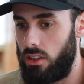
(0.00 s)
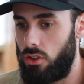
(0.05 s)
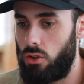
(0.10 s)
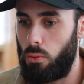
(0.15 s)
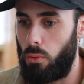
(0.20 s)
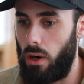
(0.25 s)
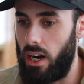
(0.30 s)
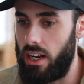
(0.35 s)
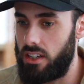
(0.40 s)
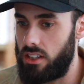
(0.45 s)

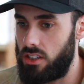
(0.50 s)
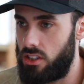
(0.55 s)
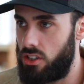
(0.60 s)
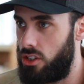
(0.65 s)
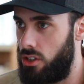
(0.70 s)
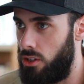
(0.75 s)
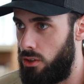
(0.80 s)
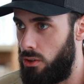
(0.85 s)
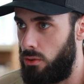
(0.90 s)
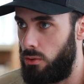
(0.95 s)
threatens
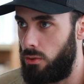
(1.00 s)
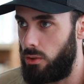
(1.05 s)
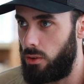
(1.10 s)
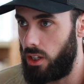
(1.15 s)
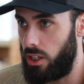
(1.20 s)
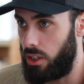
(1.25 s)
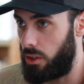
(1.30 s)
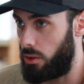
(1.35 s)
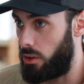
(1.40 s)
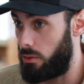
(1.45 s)
to
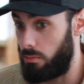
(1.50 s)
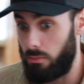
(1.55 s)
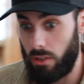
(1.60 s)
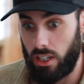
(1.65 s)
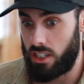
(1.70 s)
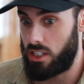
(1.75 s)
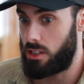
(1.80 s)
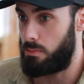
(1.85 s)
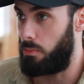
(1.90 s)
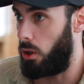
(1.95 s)
either
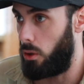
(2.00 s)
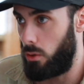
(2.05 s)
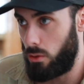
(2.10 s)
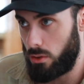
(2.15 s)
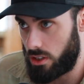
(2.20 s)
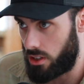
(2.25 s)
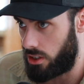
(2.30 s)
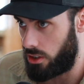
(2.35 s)
expose